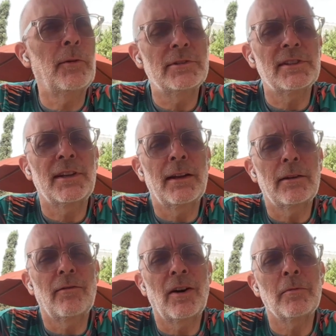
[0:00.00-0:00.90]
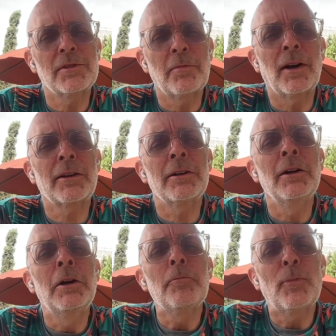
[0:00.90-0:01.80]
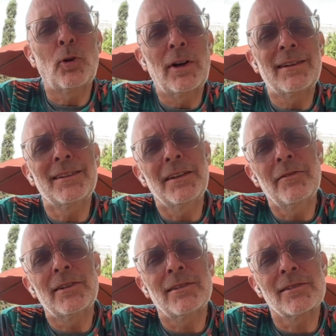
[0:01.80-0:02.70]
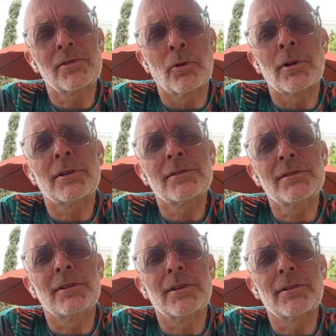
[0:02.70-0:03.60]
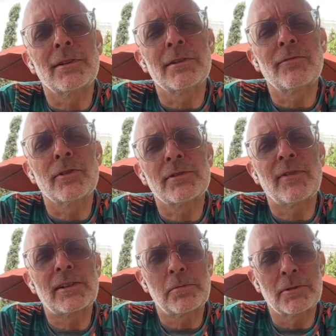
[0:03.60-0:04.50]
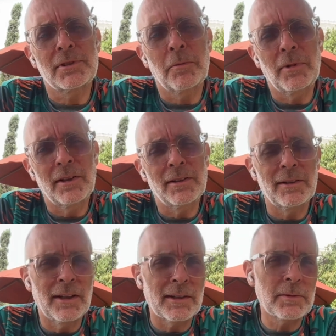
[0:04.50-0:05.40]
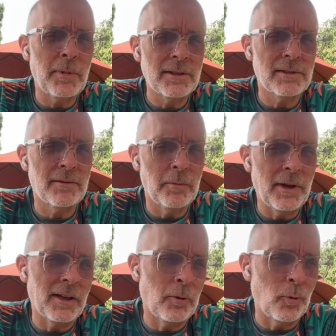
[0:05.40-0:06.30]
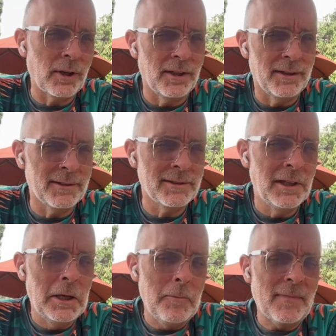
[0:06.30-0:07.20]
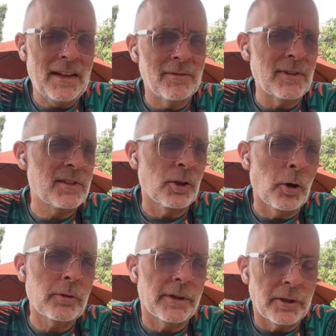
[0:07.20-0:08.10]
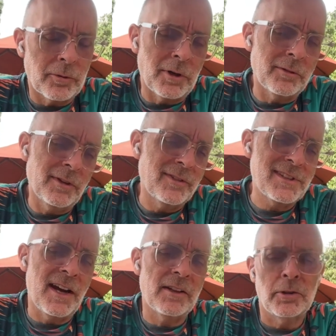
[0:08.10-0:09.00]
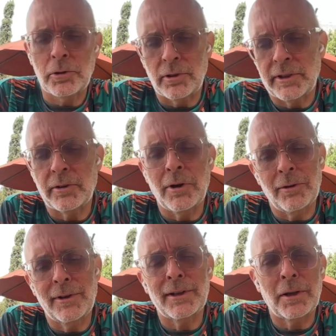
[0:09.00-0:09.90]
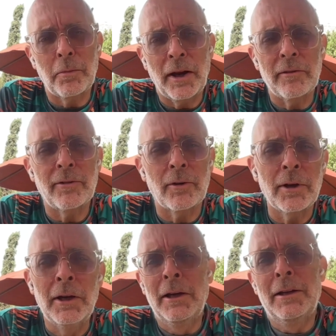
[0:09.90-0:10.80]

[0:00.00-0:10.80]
I would just get at the farmers market or at the even the stores. Their fruits and vegetables can be inexpensive depending on what it is. If it's locally grown, if it's not locally grown, you're going to pay for it.